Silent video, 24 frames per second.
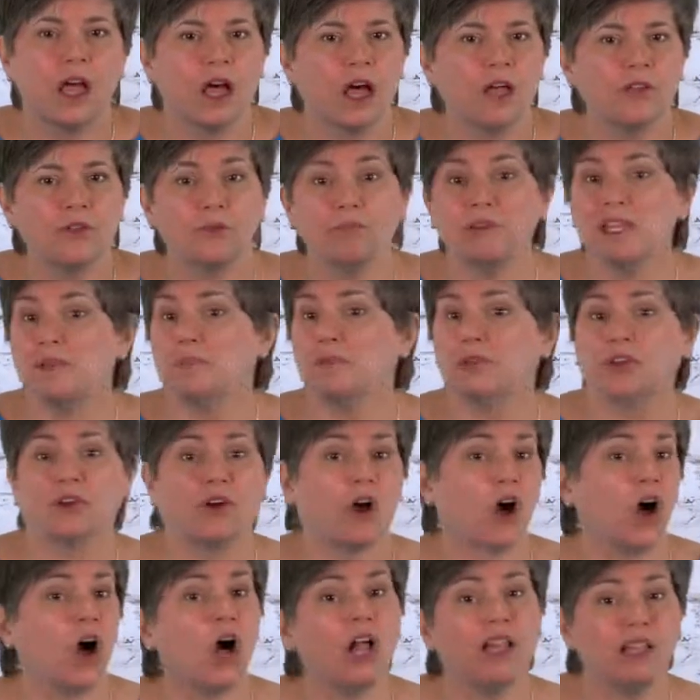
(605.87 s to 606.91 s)
Other people
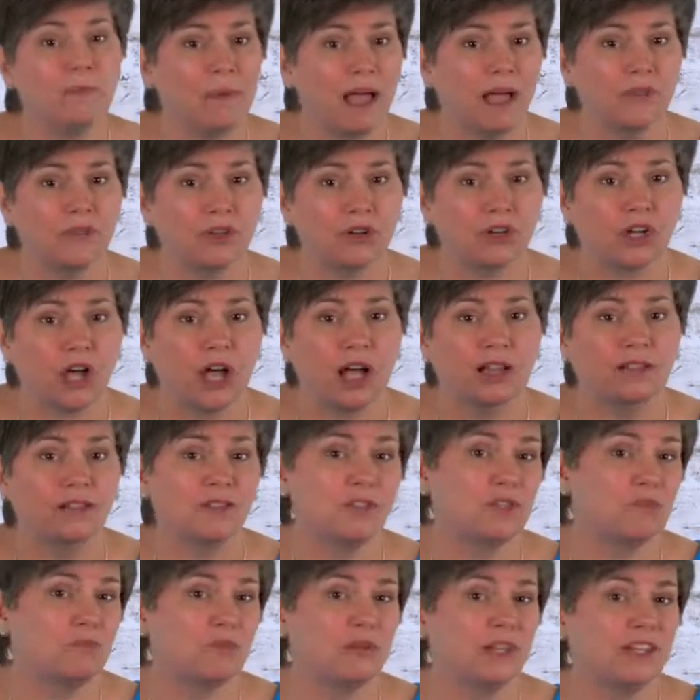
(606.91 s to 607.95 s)
are all about their
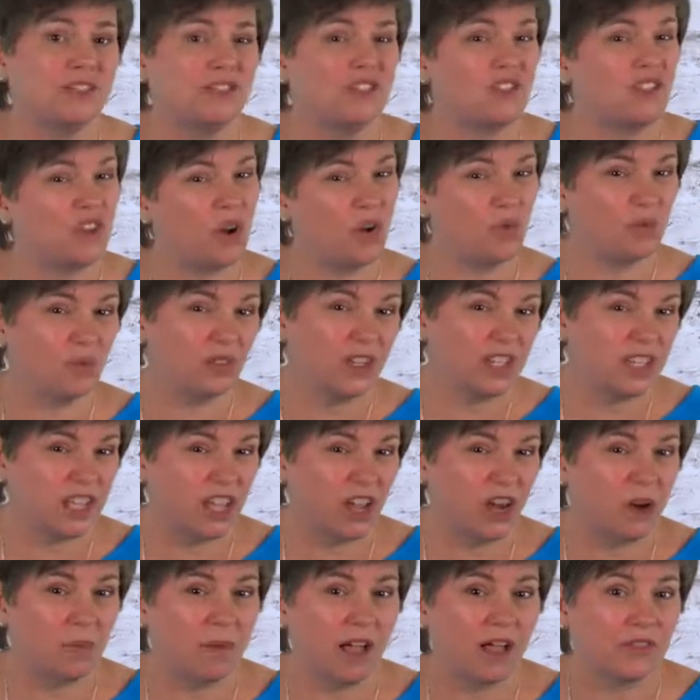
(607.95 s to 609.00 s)
college but don't really
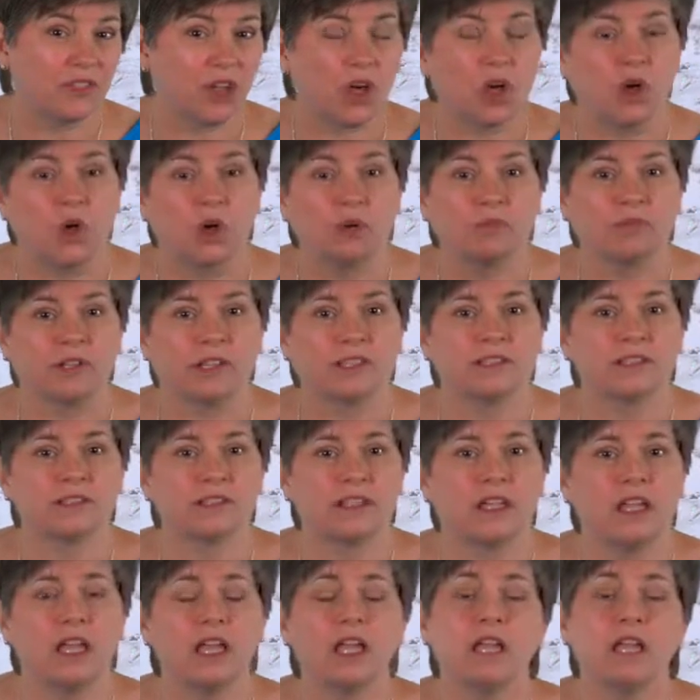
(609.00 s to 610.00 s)
care about the homeless.